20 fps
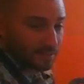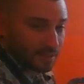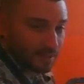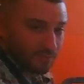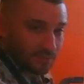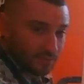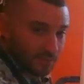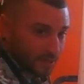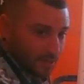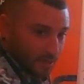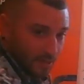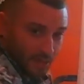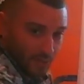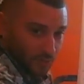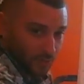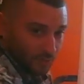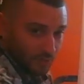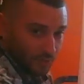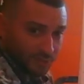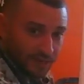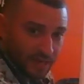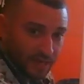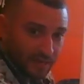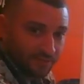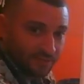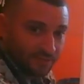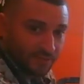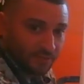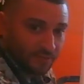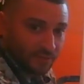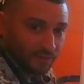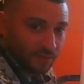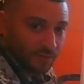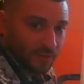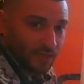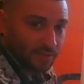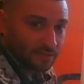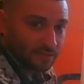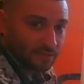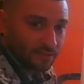7, you're looking at a 50 or
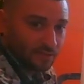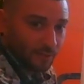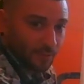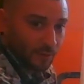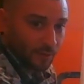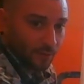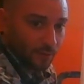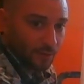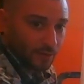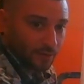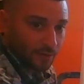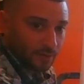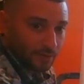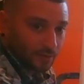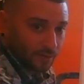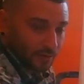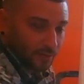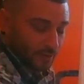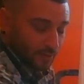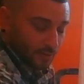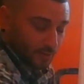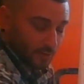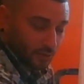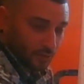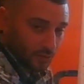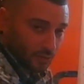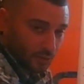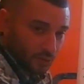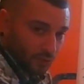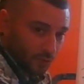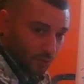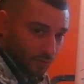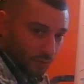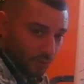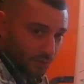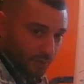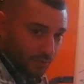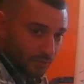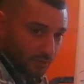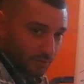less, no matter what. Show the
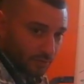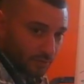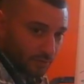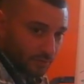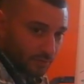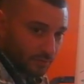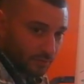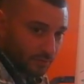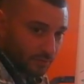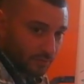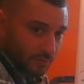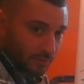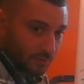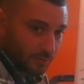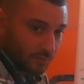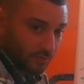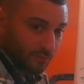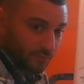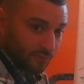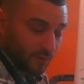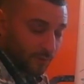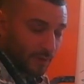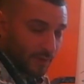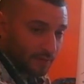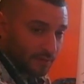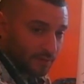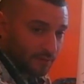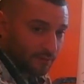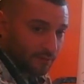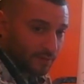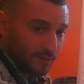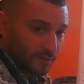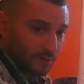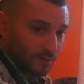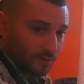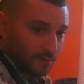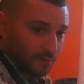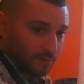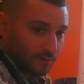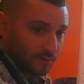work, refer back to the
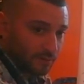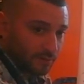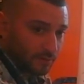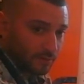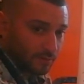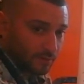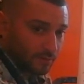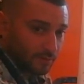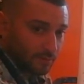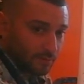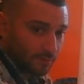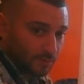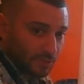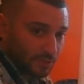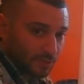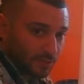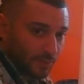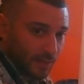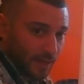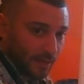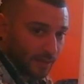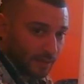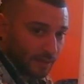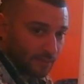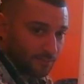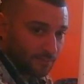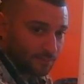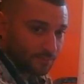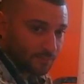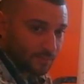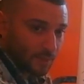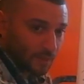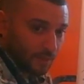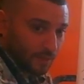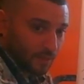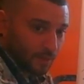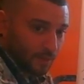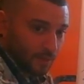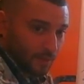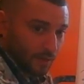video, complete the packet.
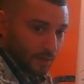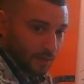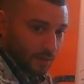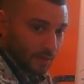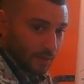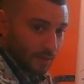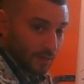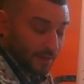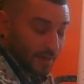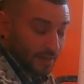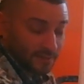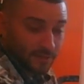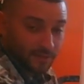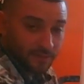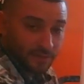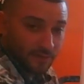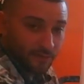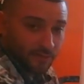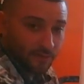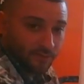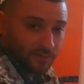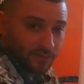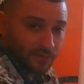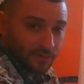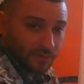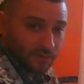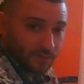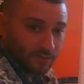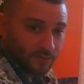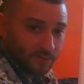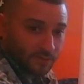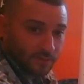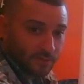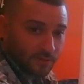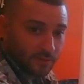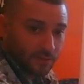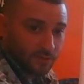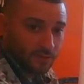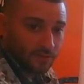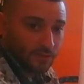And that's our day one video.
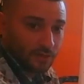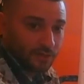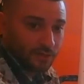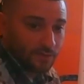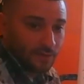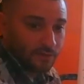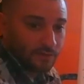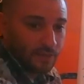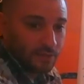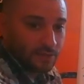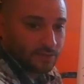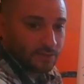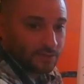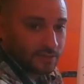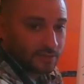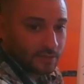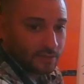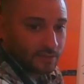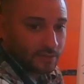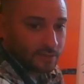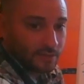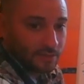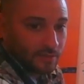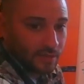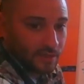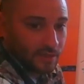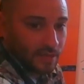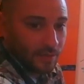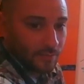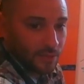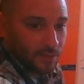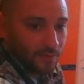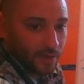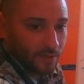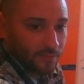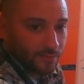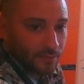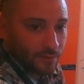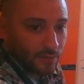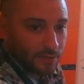Good luck, foundations, and I'll be
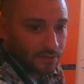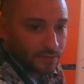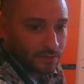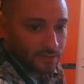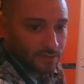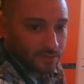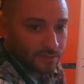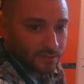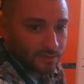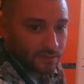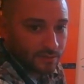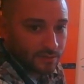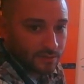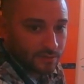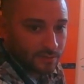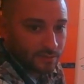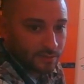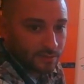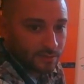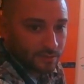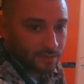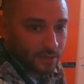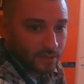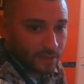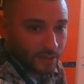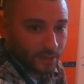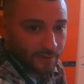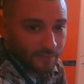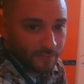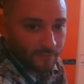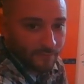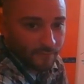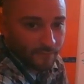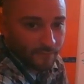around for questions. Take care.